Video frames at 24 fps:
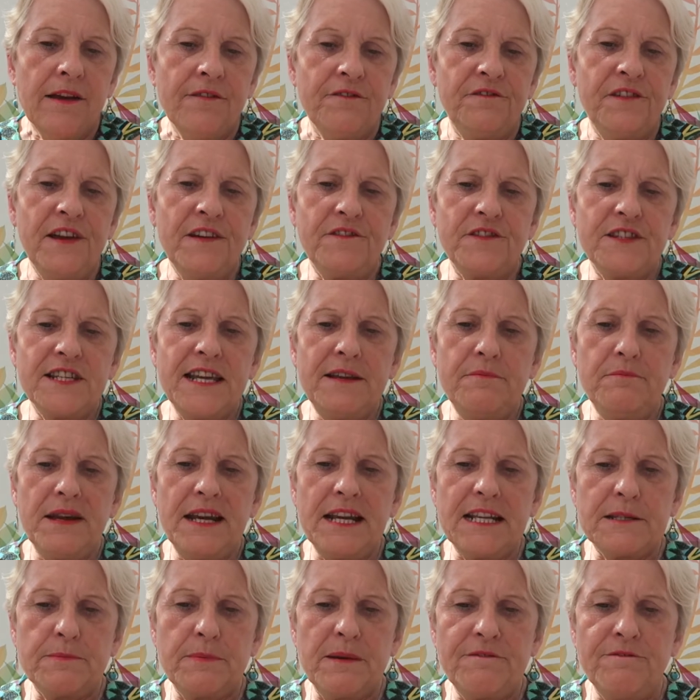15
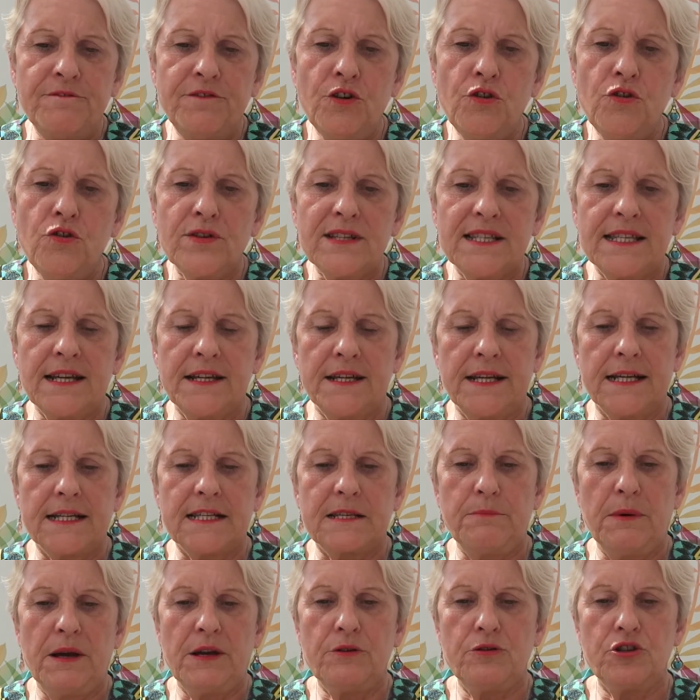minutes before sun
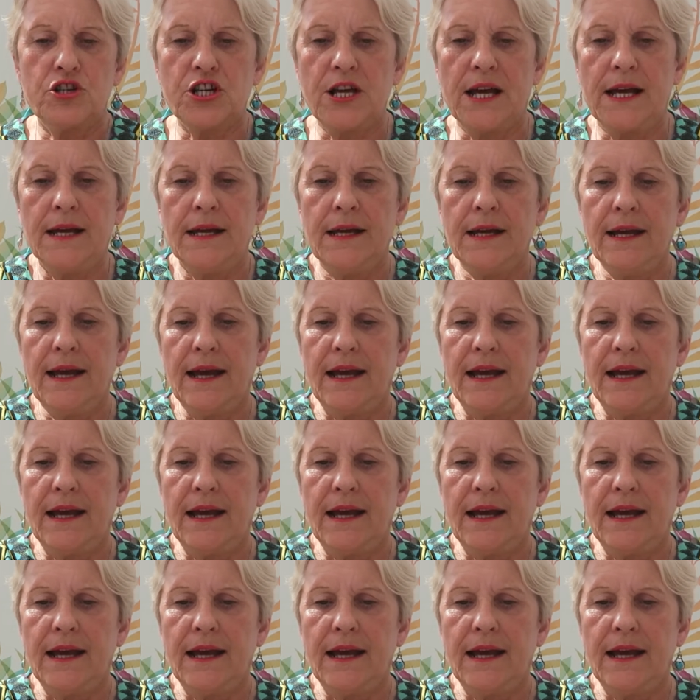exposure